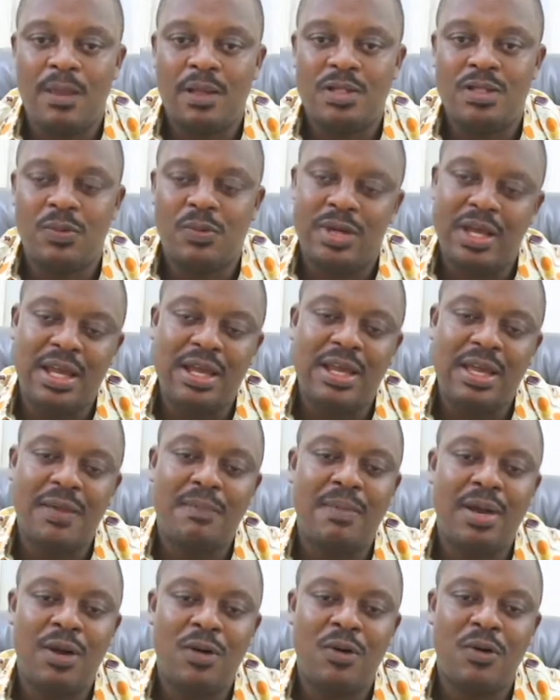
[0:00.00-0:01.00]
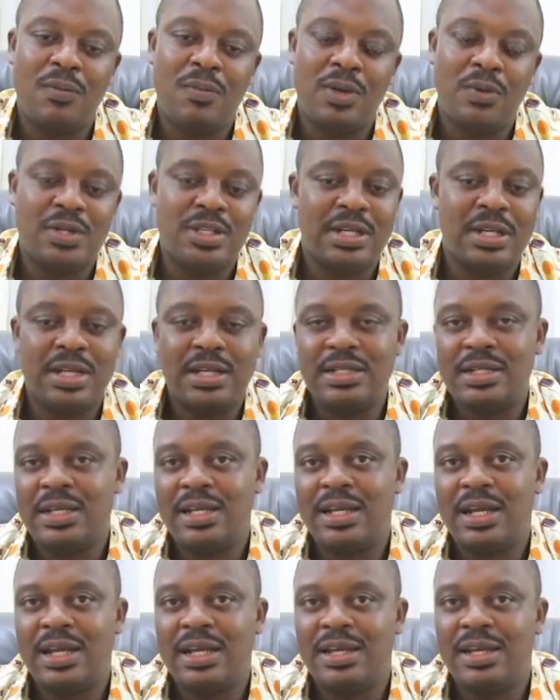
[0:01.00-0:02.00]
So when I came back home, it was an
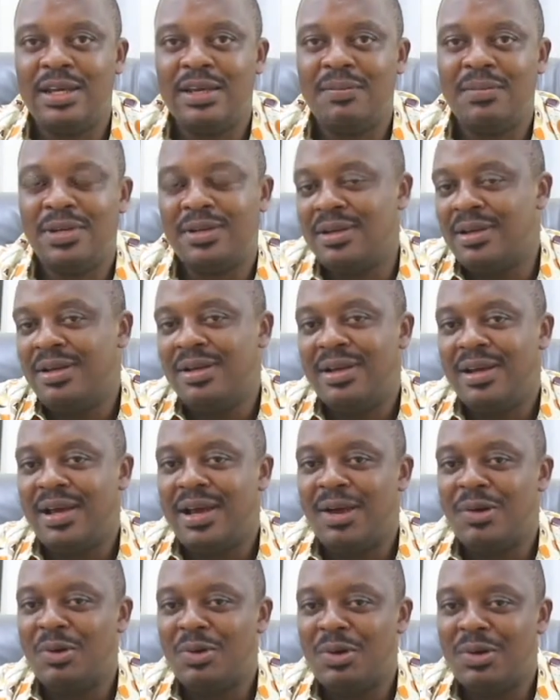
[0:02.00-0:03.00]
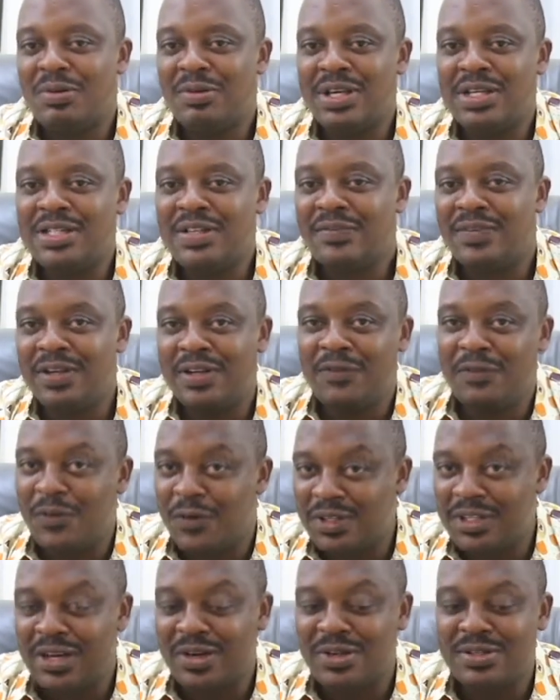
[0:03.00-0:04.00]
excellent idea, but I could not raise even the
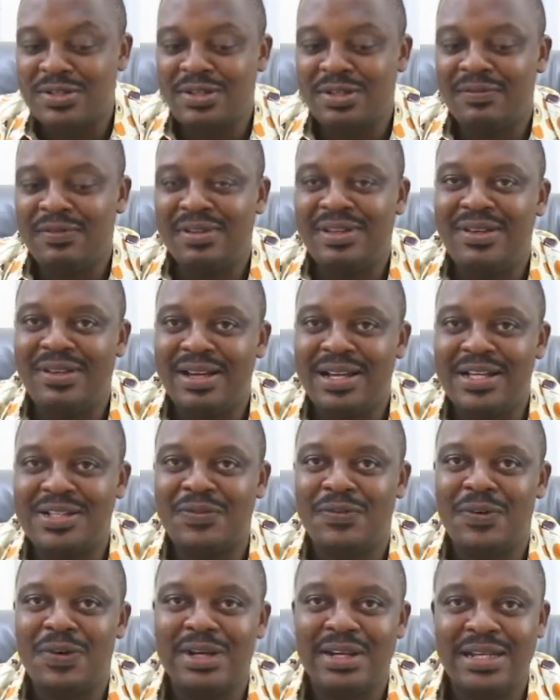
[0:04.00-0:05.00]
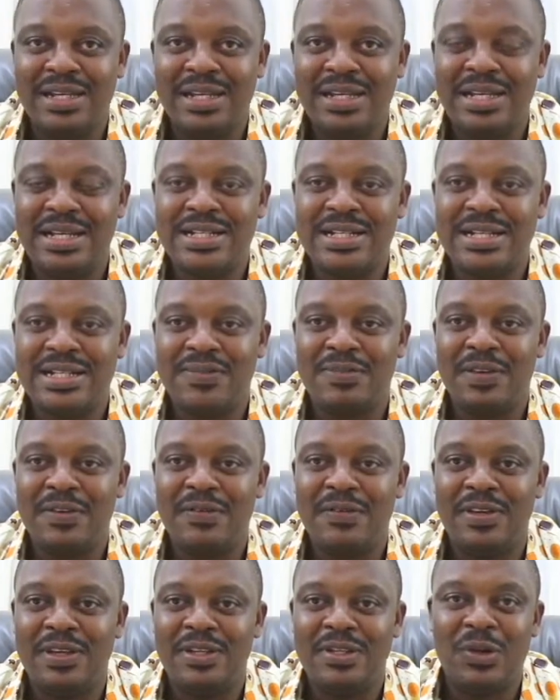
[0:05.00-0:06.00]
$4,000 for a need assessment
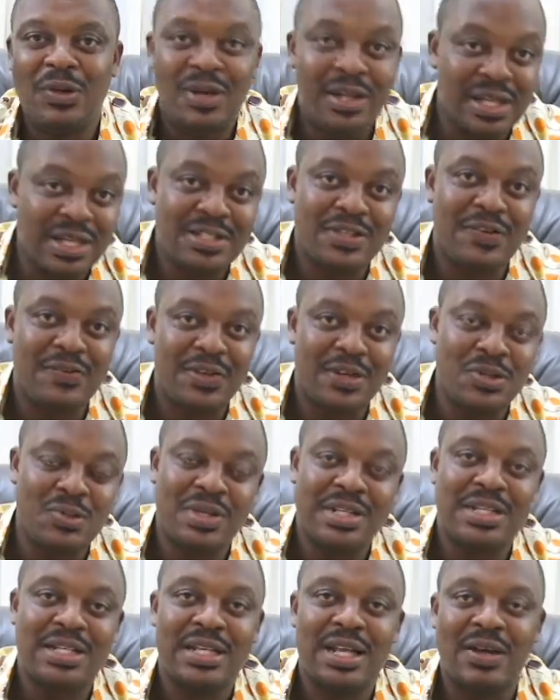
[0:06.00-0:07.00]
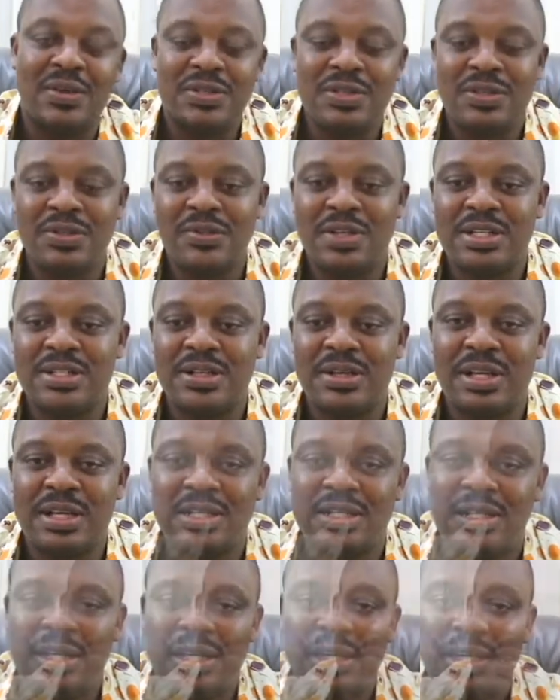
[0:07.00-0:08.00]
fee, talk less of the $20,000.